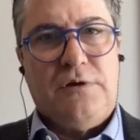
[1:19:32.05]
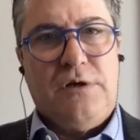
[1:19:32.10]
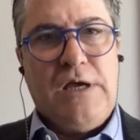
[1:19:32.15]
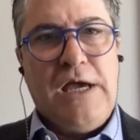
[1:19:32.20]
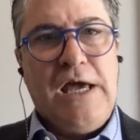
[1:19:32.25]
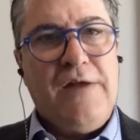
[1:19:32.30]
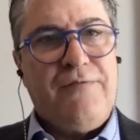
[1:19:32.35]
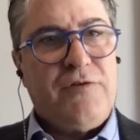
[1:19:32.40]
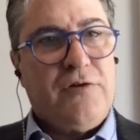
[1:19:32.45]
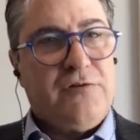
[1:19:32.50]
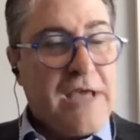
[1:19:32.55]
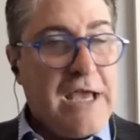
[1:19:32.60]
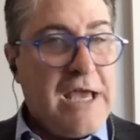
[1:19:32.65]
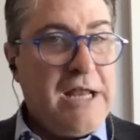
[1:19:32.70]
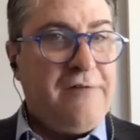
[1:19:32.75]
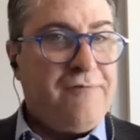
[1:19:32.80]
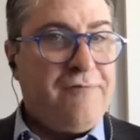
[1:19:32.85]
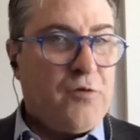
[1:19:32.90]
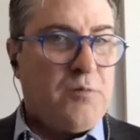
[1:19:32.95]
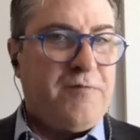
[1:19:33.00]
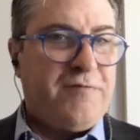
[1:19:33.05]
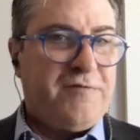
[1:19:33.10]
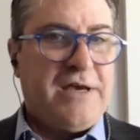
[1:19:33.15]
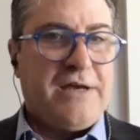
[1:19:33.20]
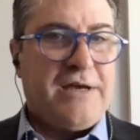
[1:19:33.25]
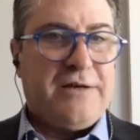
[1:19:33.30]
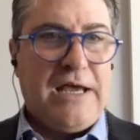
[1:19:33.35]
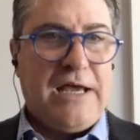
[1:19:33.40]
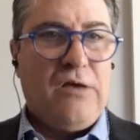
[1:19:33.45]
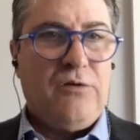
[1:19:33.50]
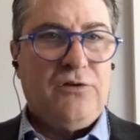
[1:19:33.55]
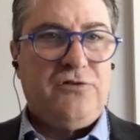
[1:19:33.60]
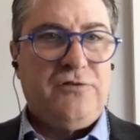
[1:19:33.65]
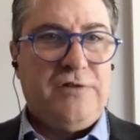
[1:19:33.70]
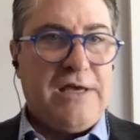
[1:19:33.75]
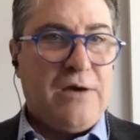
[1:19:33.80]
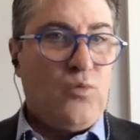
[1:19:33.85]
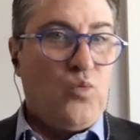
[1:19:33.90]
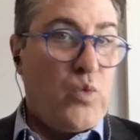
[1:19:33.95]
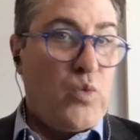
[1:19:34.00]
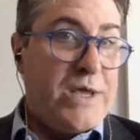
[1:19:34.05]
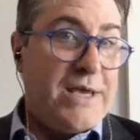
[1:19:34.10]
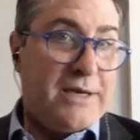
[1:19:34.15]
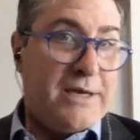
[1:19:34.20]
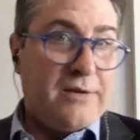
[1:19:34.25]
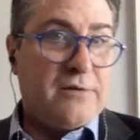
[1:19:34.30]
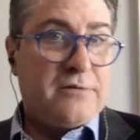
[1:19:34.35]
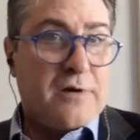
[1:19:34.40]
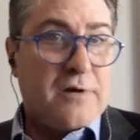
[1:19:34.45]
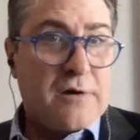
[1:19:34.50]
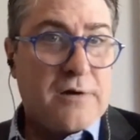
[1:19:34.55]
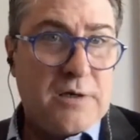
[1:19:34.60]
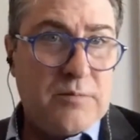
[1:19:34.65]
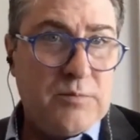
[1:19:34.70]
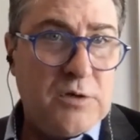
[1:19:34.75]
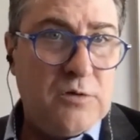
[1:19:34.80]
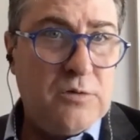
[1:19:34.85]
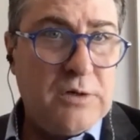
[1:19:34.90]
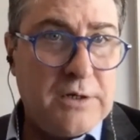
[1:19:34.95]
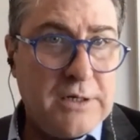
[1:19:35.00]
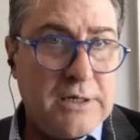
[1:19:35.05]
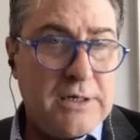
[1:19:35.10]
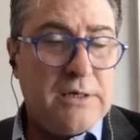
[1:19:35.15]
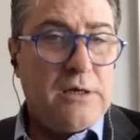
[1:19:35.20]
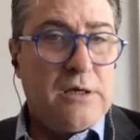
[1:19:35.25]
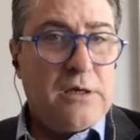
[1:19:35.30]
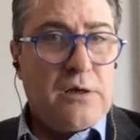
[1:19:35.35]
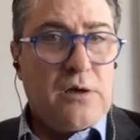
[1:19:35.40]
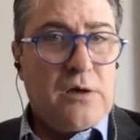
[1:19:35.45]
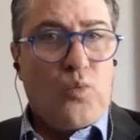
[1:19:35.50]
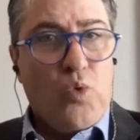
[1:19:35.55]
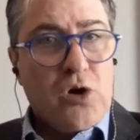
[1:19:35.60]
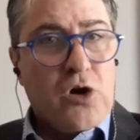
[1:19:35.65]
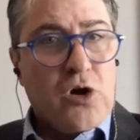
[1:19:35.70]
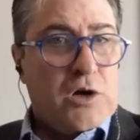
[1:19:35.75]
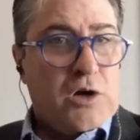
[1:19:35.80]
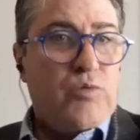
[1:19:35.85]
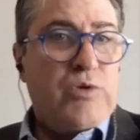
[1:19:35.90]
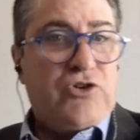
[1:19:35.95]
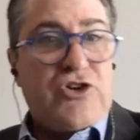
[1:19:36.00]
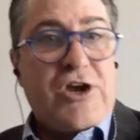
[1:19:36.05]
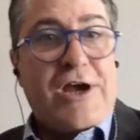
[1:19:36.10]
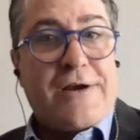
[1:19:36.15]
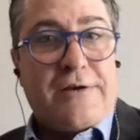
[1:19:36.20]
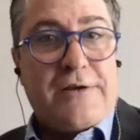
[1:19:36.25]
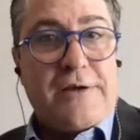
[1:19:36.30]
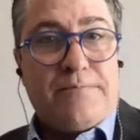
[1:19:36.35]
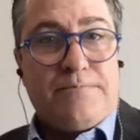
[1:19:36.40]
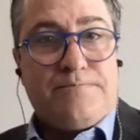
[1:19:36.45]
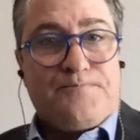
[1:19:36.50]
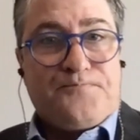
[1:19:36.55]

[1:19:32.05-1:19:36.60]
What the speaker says: And if there's any form of technology that weakens our community, we're going to reject it.